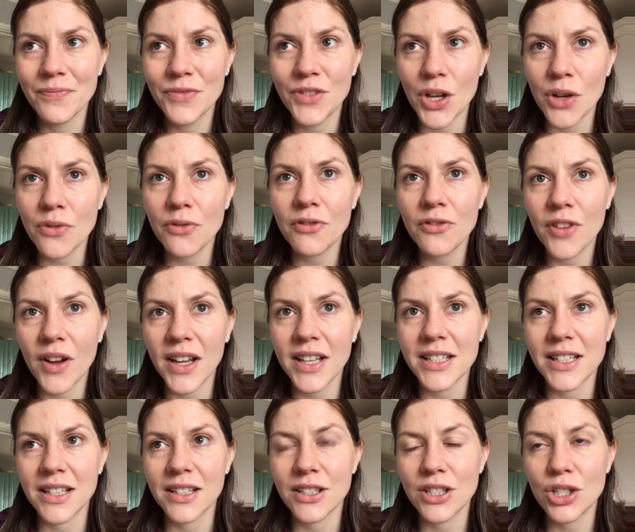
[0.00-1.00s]
Don't find
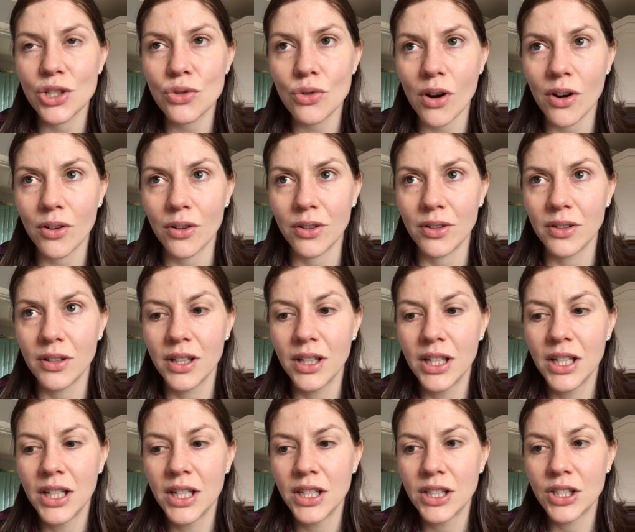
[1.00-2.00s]
it a struggle
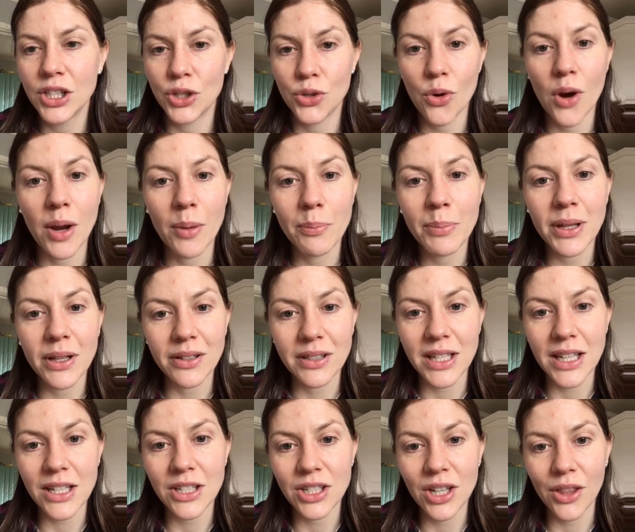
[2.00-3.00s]
to try and build
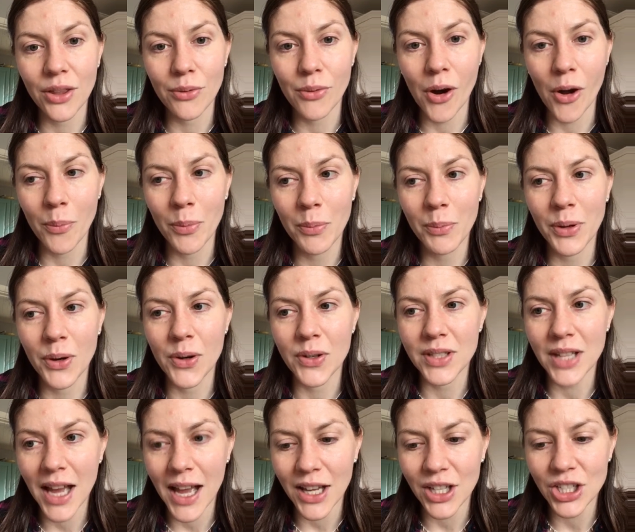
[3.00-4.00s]
each other up, because
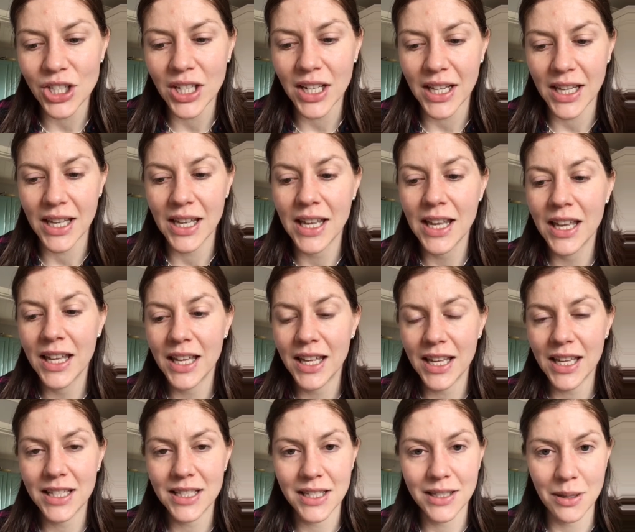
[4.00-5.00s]
actually
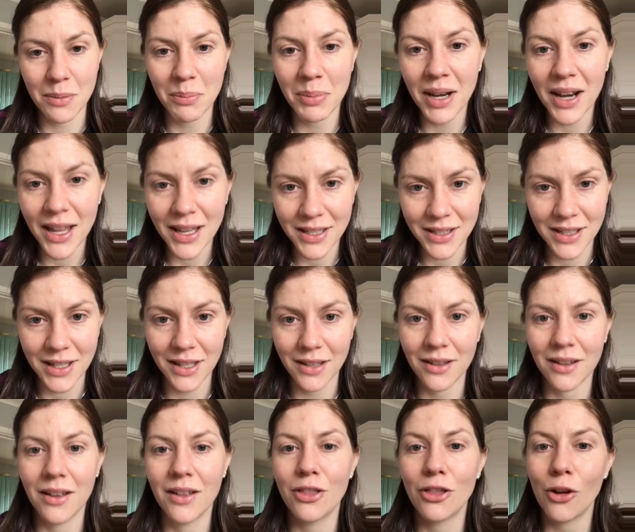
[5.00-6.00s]
it is a
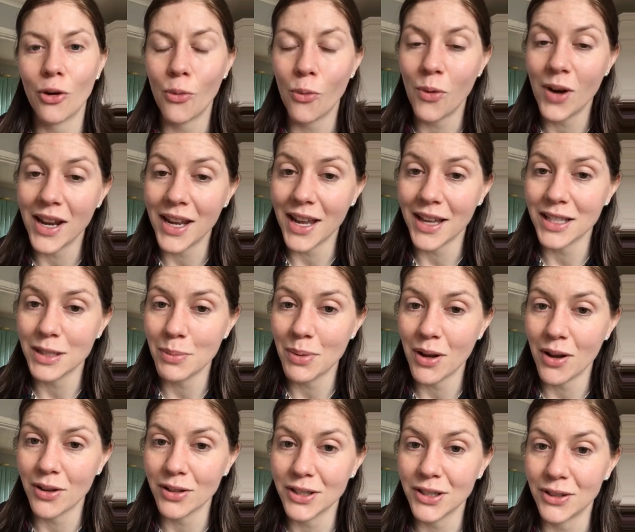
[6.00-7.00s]
blessing that we get to
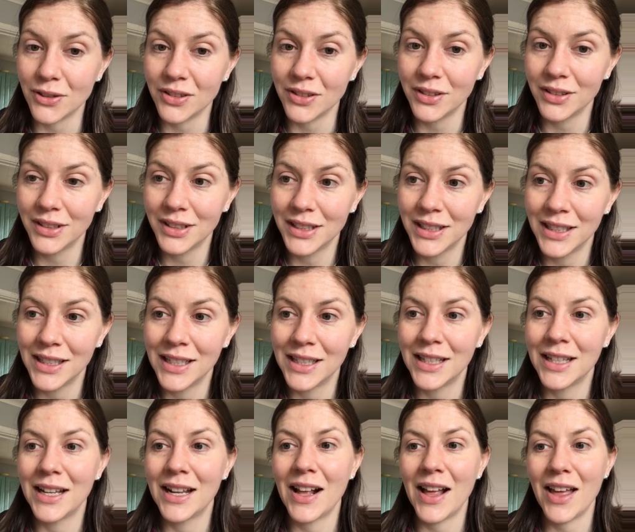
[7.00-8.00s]
pass on.
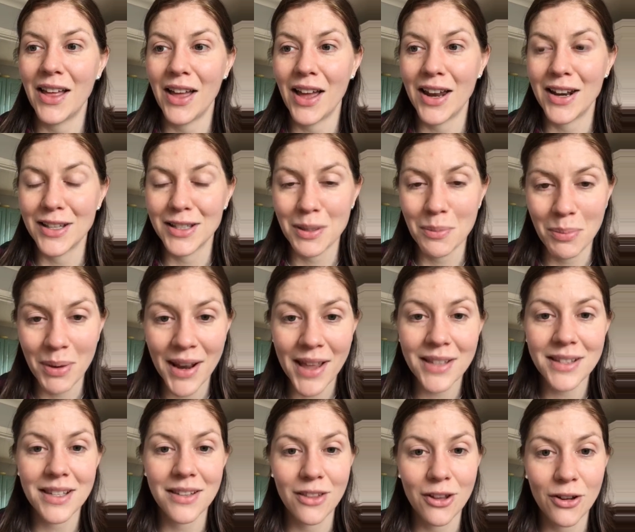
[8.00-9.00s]
And it's a
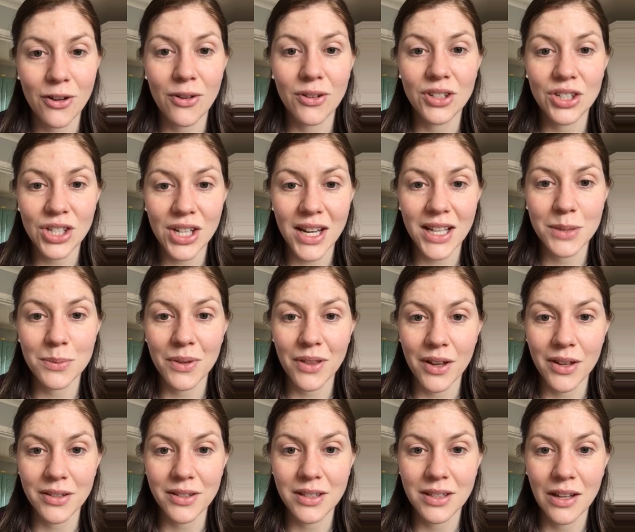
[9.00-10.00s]
blessing that God shares with
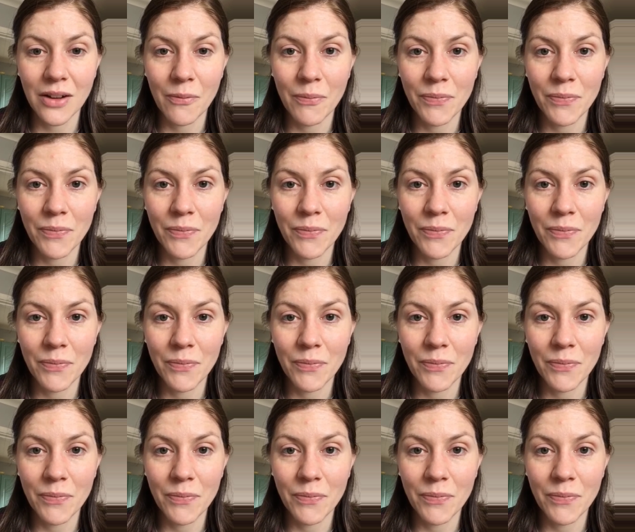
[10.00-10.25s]
us.